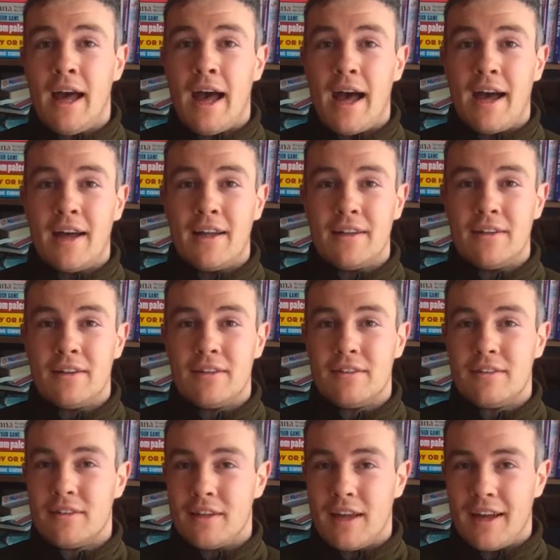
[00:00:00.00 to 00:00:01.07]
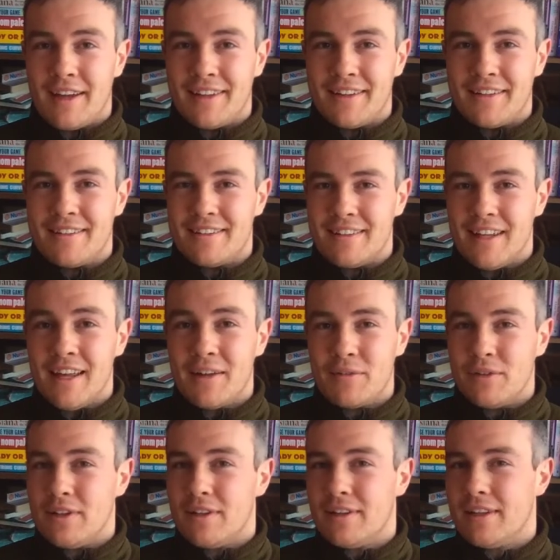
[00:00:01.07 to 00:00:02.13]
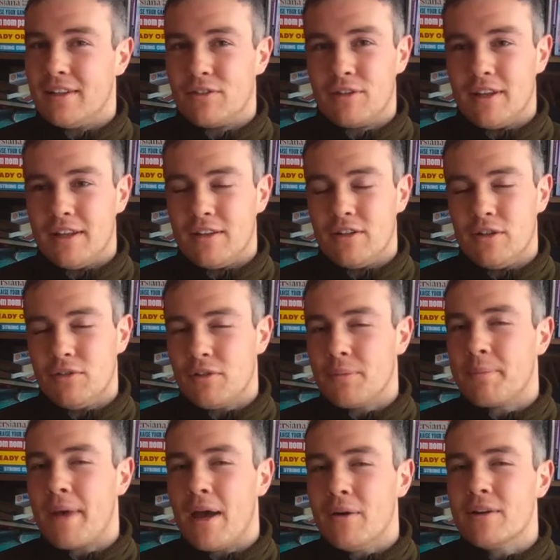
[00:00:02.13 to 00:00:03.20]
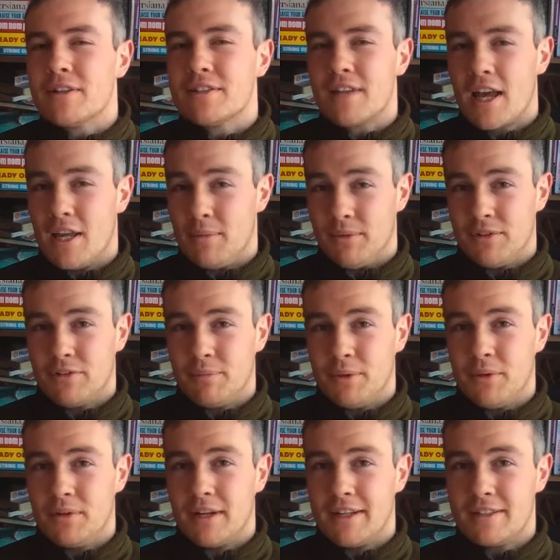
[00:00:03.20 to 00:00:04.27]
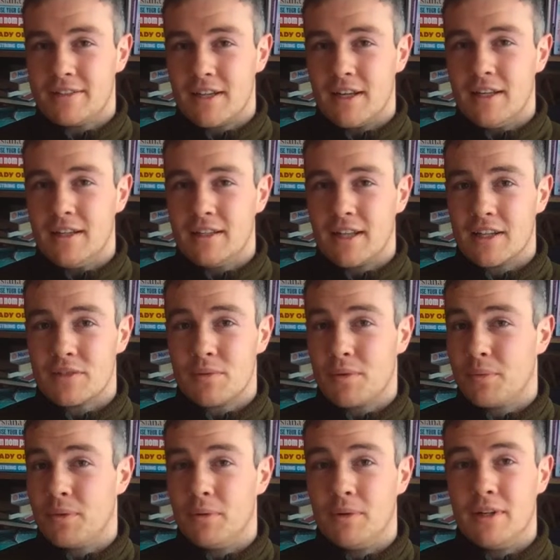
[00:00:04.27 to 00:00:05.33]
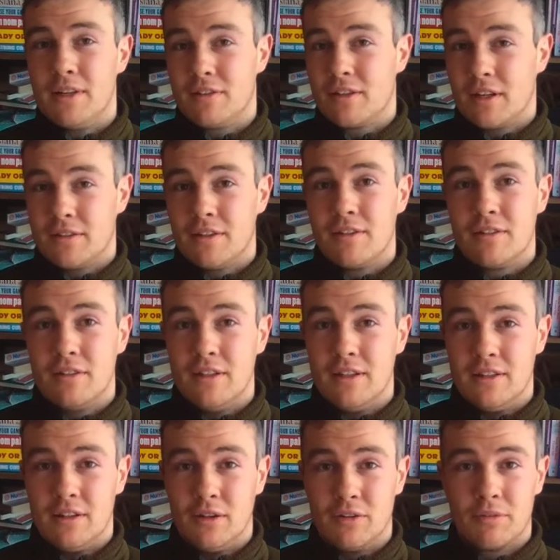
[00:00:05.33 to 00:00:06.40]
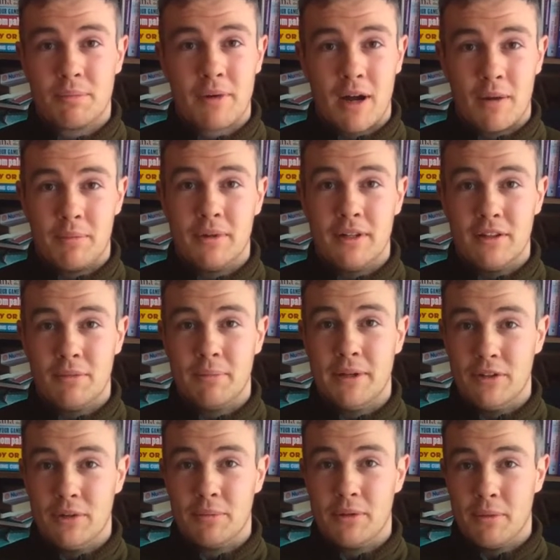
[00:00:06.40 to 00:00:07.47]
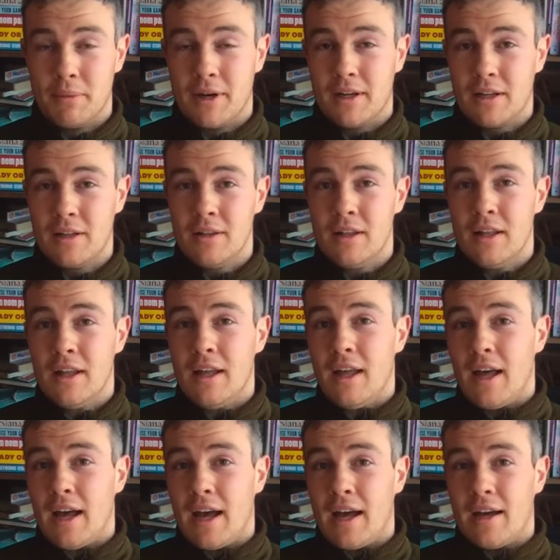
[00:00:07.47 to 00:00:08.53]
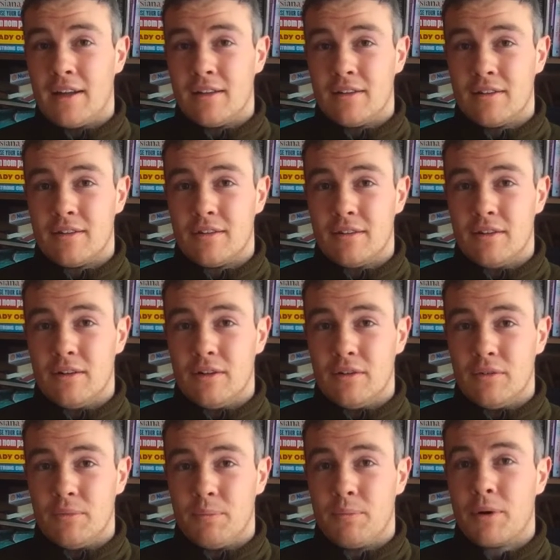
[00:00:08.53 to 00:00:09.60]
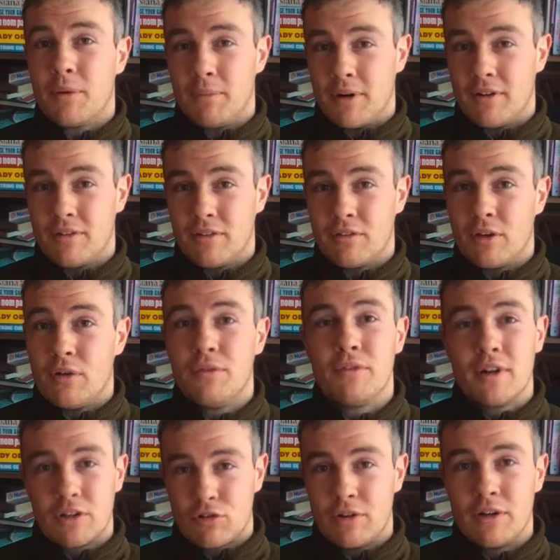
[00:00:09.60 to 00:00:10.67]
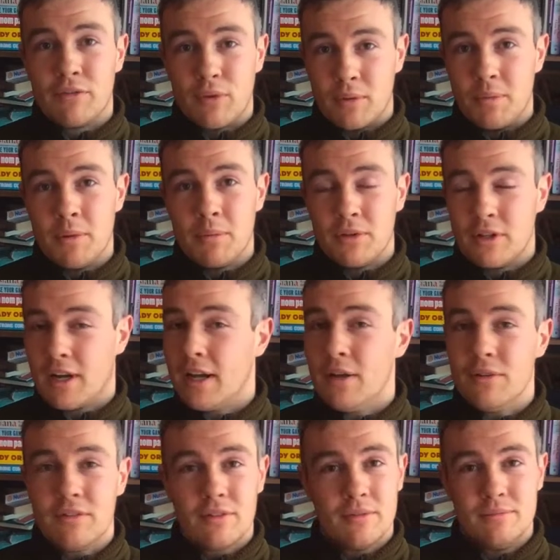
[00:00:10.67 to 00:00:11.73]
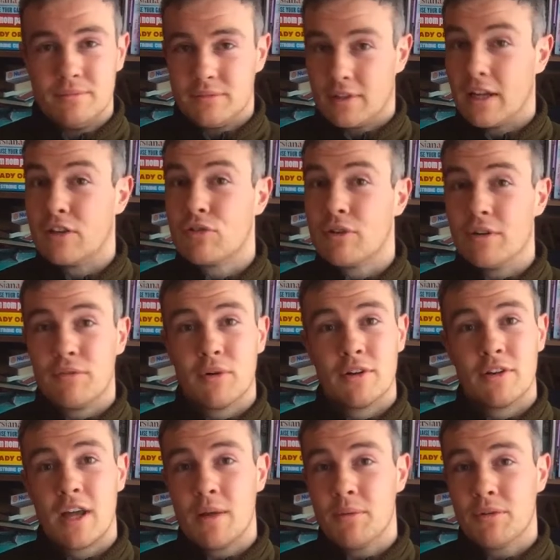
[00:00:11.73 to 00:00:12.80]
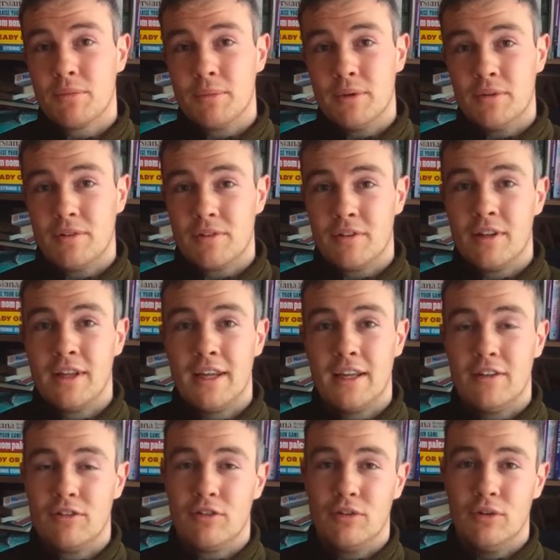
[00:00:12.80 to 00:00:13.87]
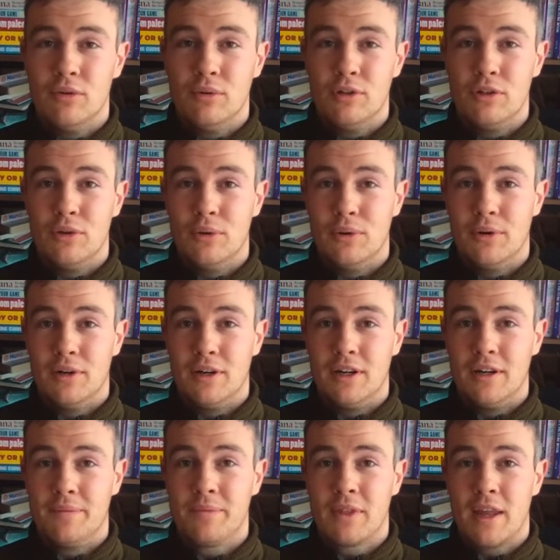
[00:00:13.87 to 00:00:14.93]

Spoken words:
and use about a tablespoon, I'd say, and that's when we really start to see those properties build up in the body. And per person, so if you've got 3 or 4 people in your house, get 3 or 4 tablespoons into your